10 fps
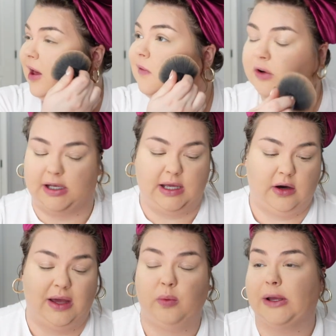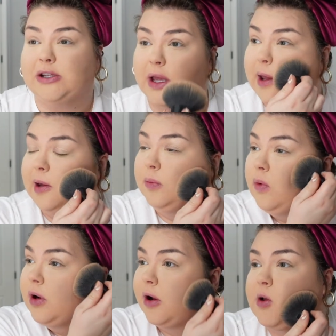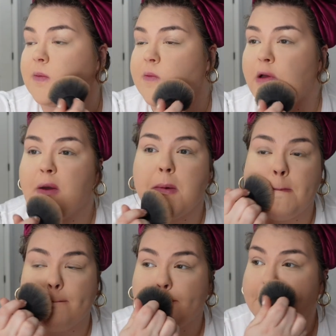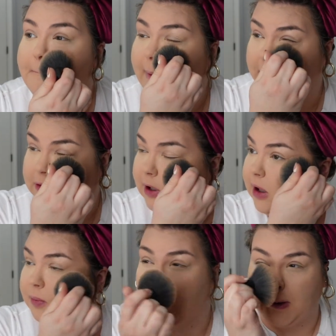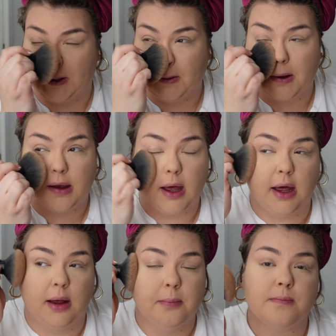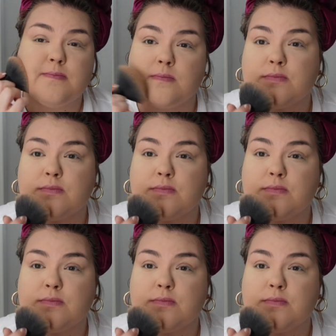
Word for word: have right now. I wish I had more. I wish I had more. Um,